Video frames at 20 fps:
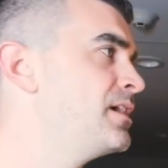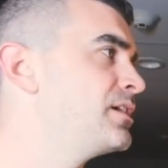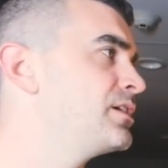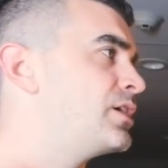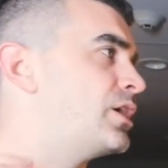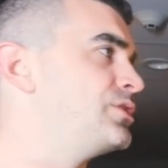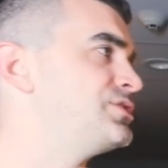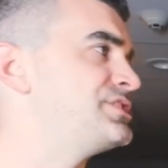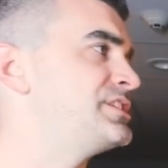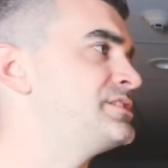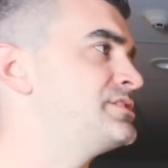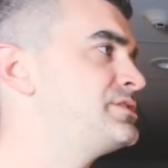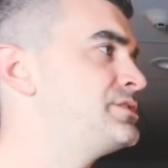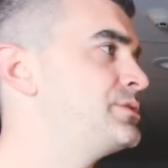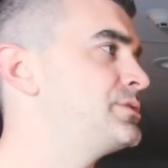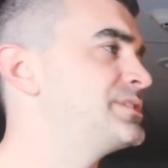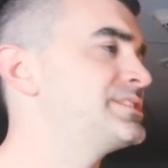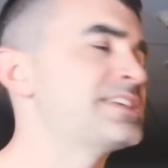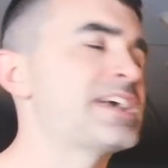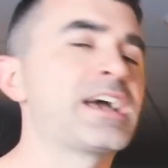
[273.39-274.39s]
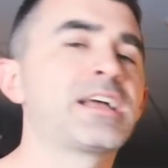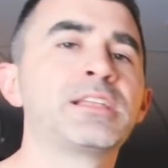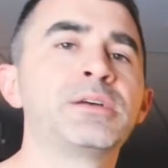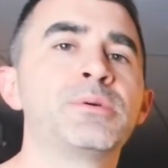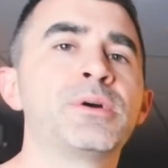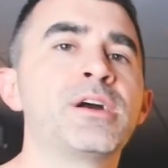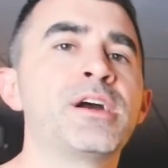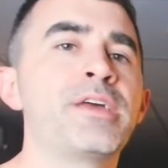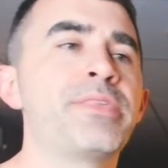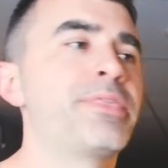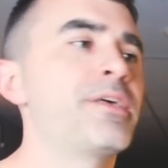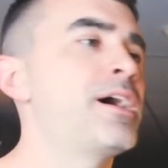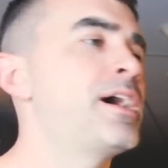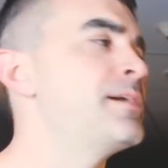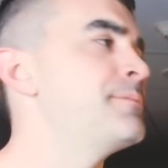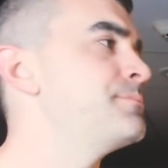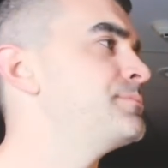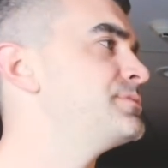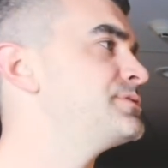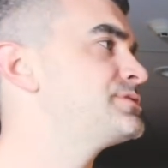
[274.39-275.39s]
Goes into exactly where I
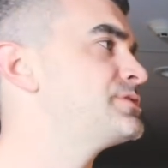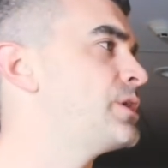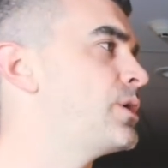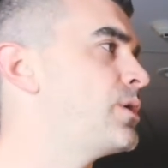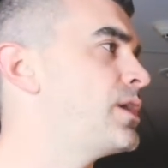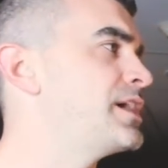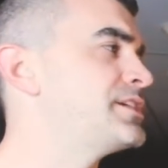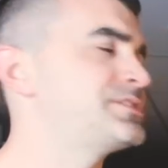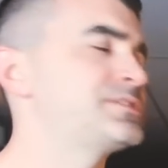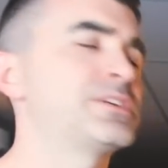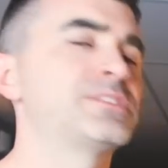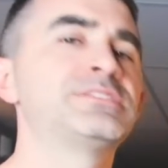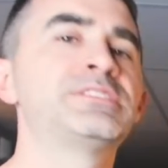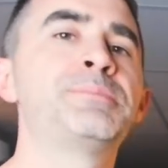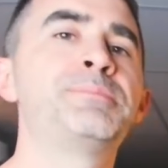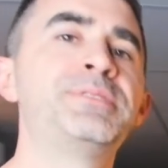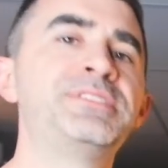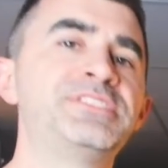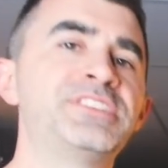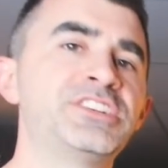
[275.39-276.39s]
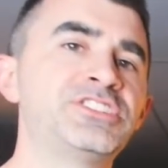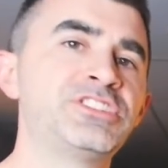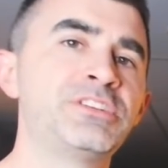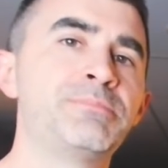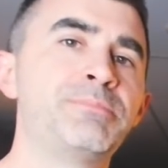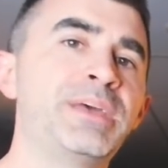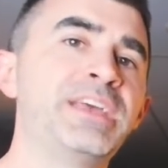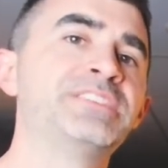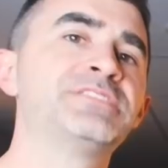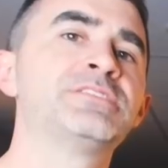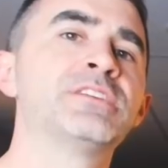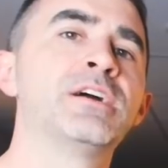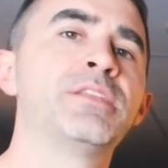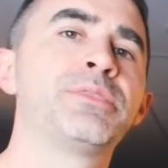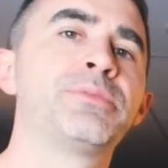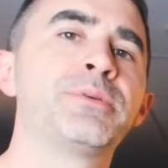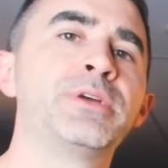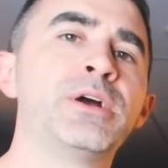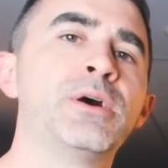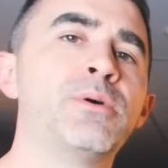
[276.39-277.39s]
thought, so I start to position based on
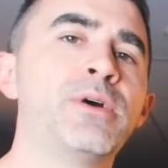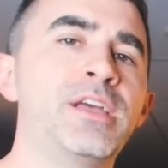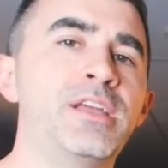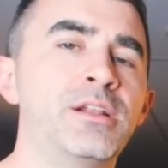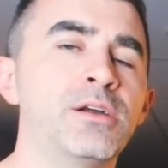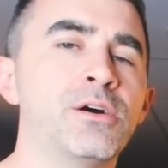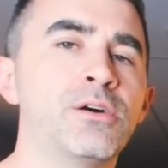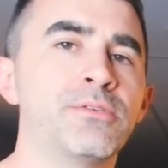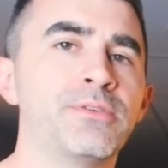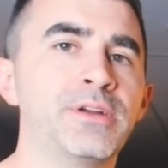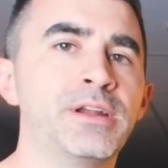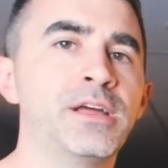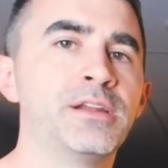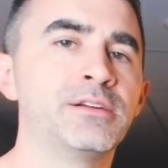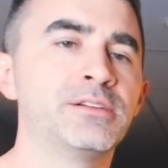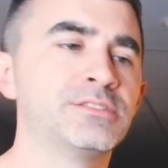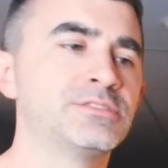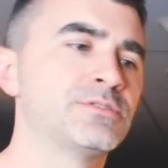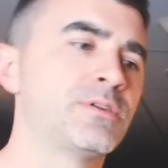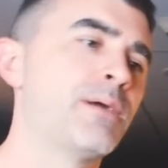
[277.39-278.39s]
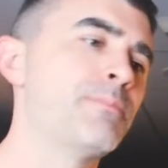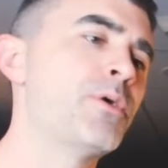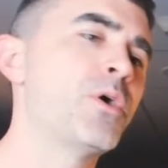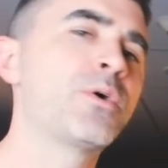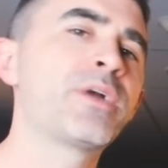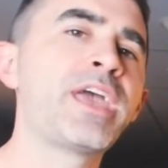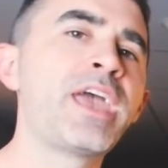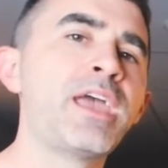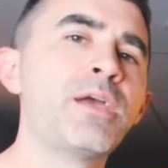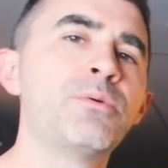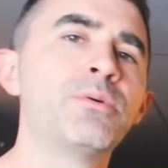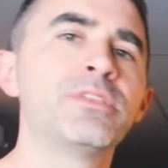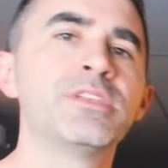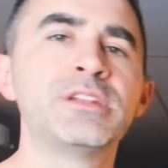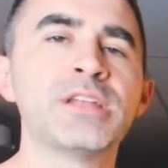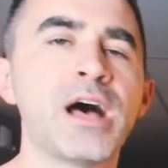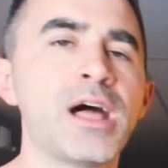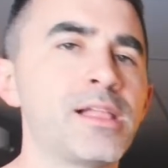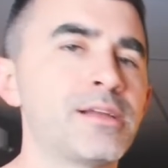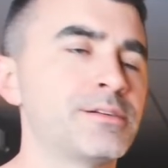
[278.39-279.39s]
308 over and under. So I'm okay with a
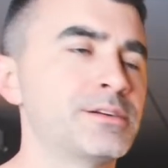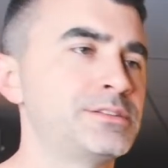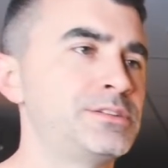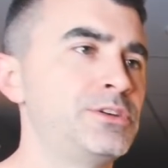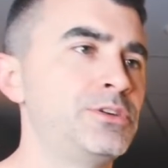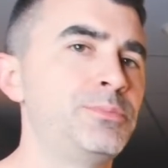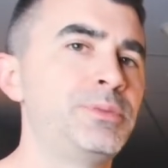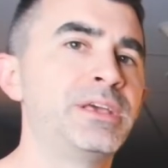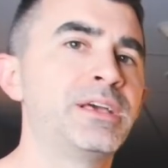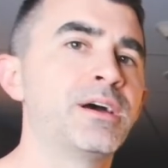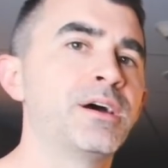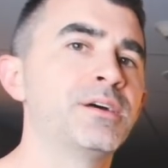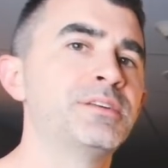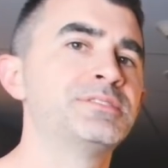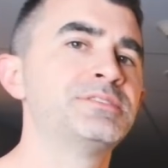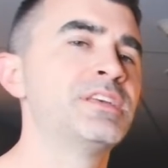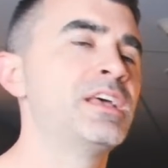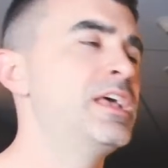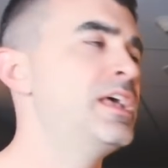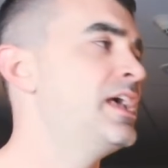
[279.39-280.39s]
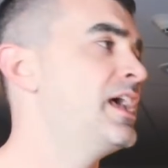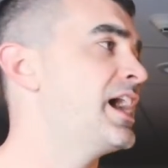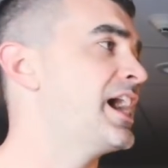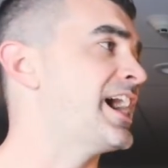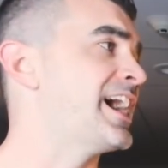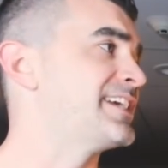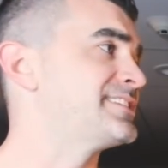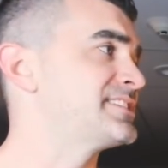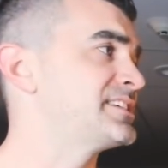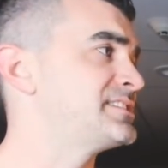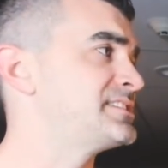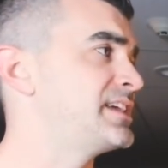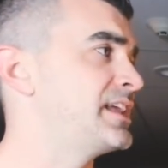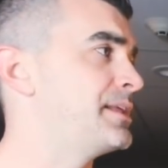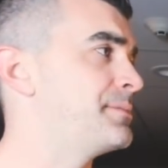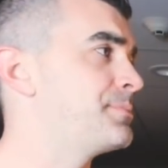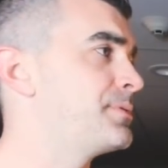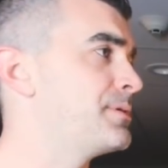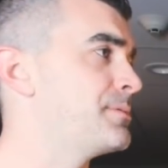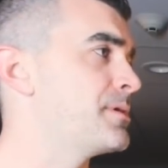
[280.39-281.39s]
dollar or two because, as I
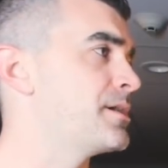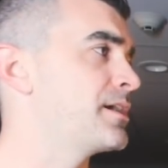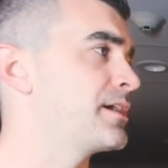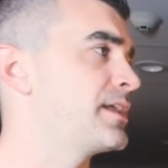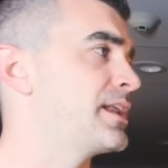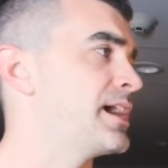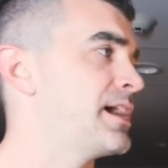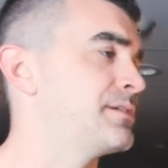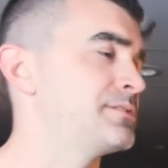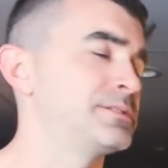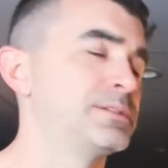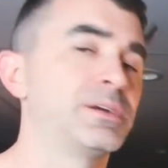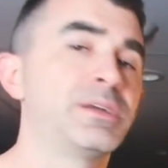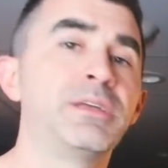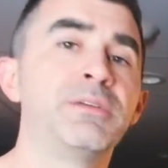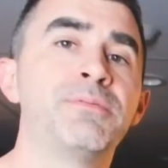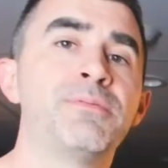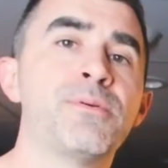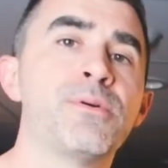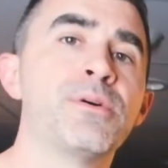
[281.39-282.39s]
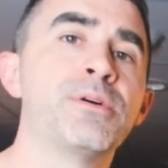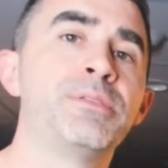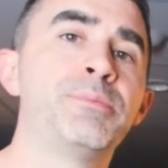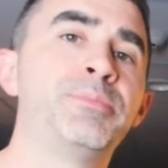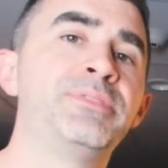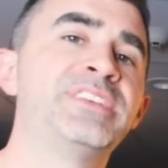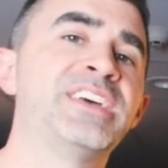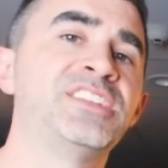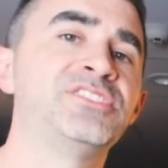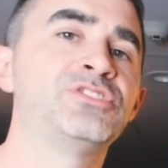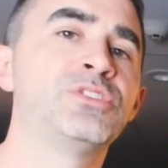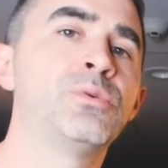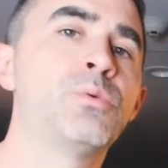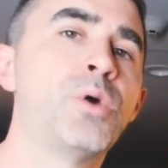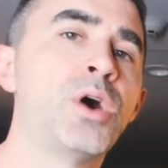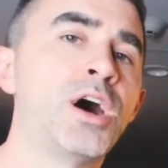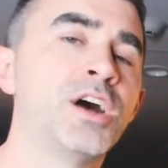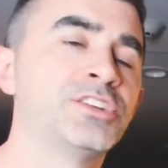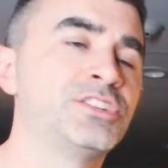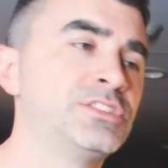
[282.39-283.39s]
stated pre-market, I was looking for the potential
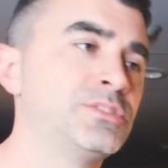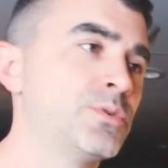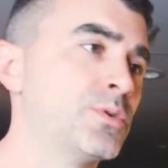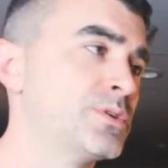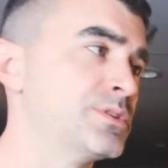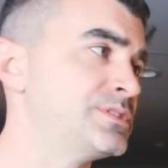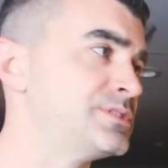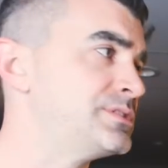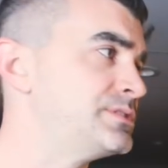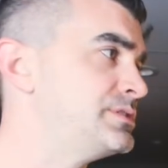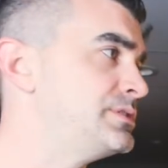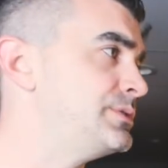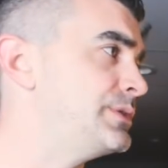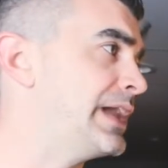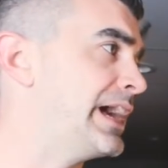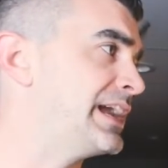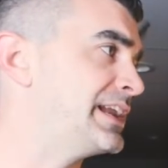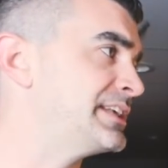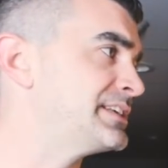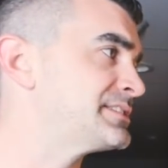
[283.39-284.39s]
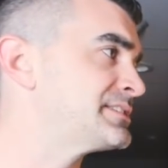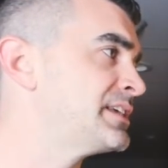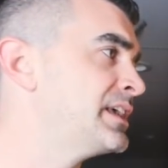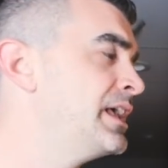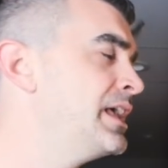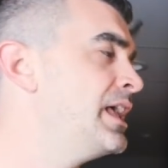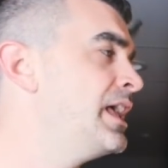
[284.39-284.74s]
wash towards 290s.